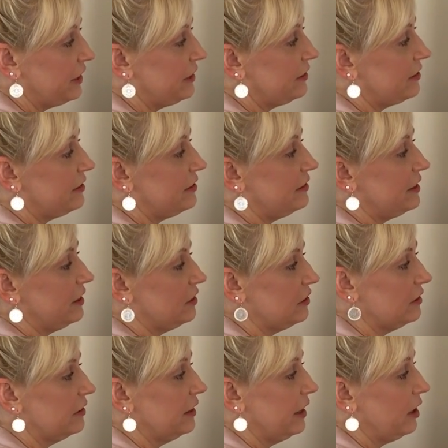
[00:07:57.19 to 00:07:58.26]
is
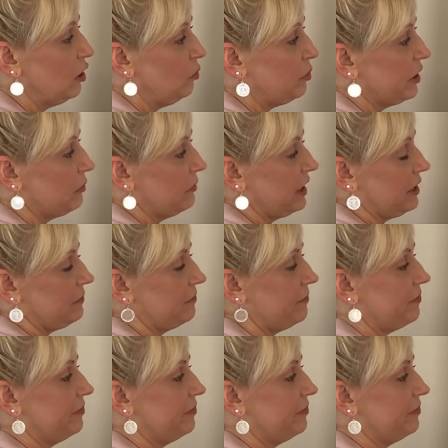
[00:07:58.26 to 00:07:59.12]
still helping me.